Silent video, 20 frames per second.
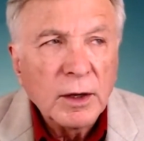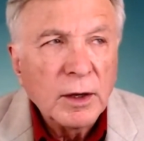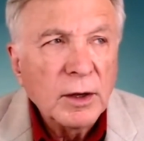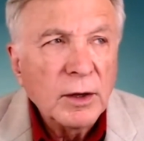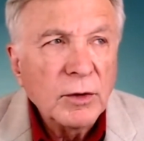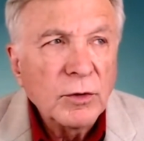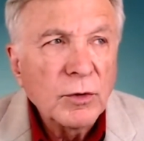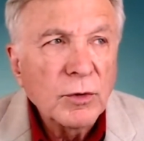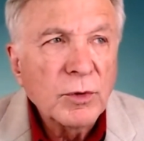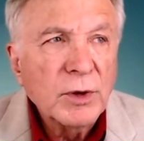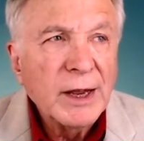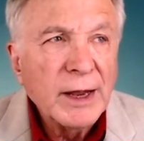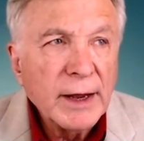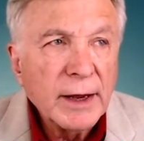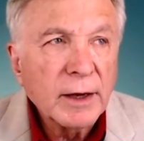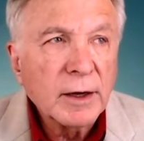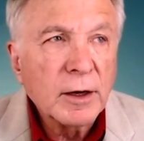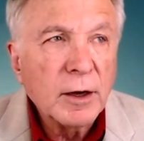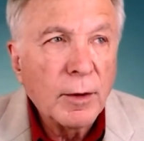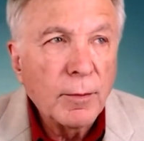you
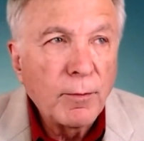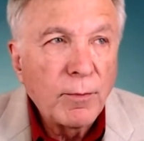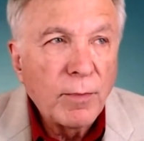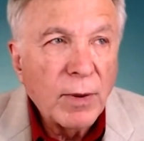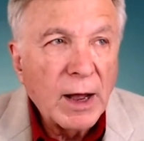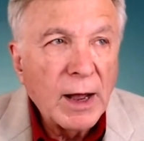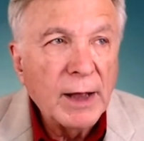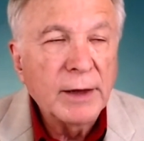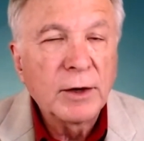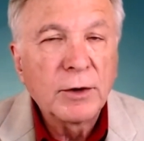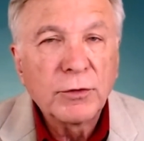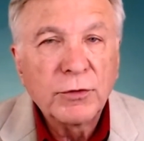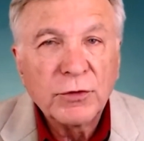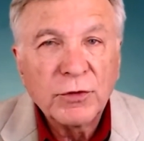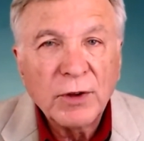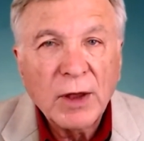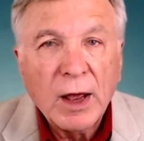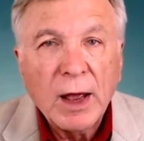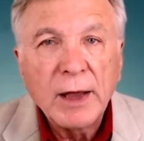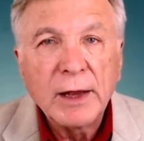can't combine a
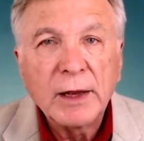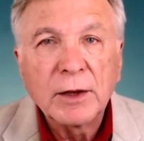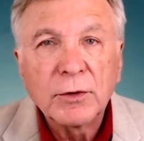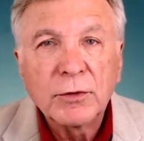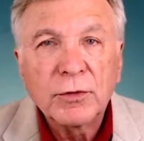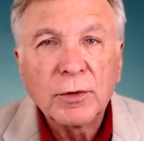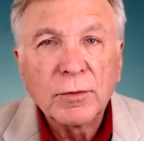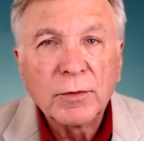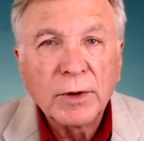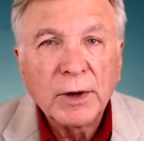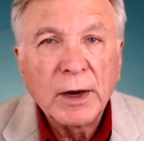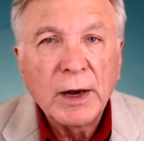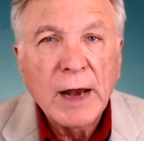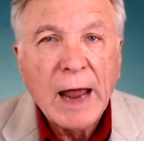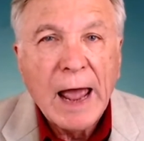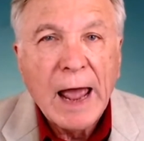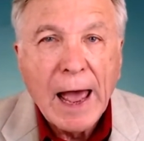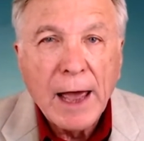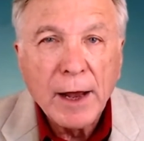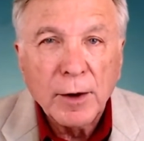science of
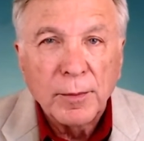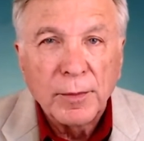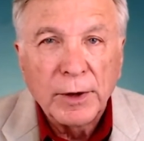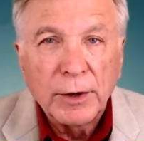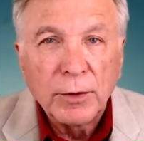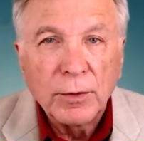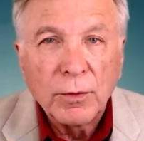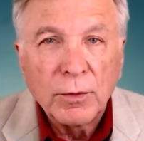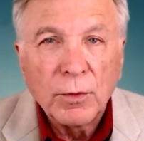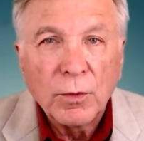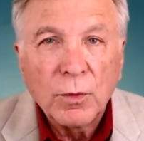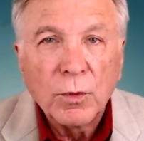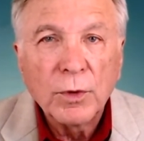anatomy